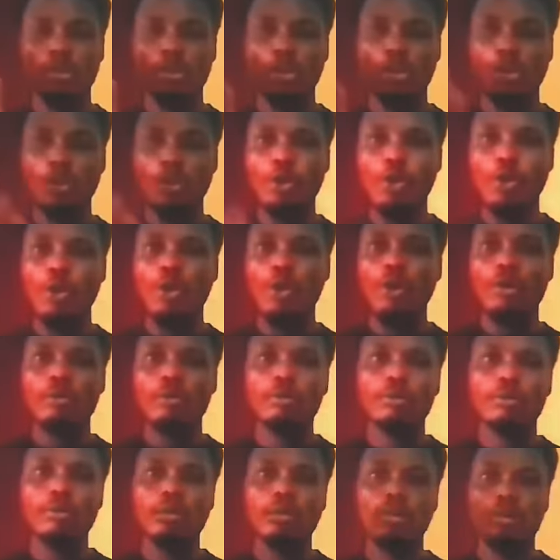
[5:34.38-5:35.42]
your
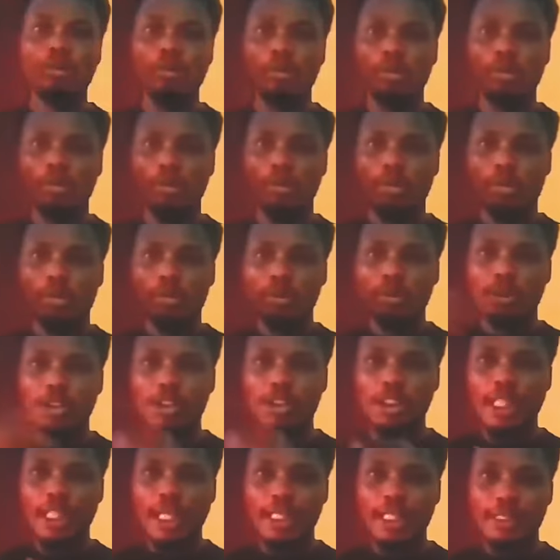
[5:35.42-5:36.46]

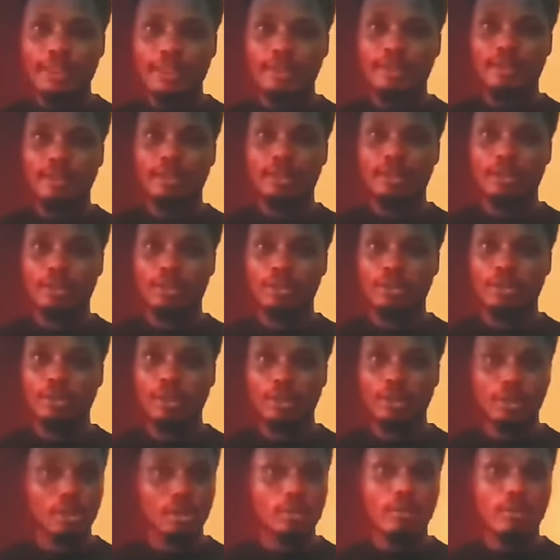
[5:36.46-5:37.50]
chest
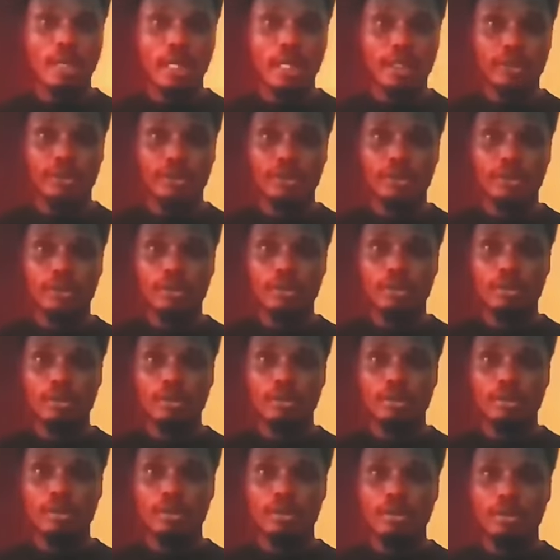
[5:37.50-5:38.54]
does not rise
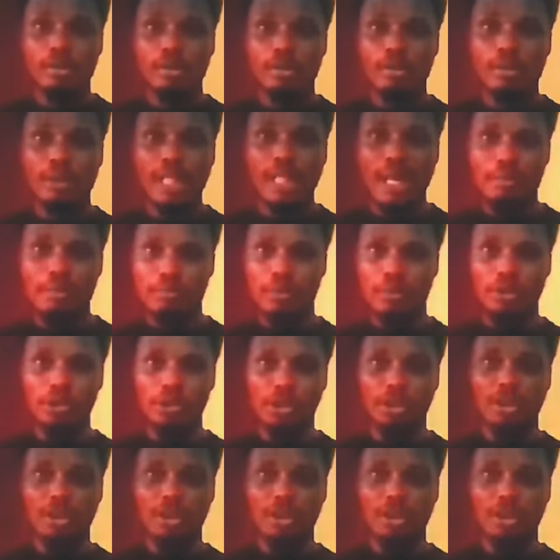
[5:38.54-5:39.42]
that much.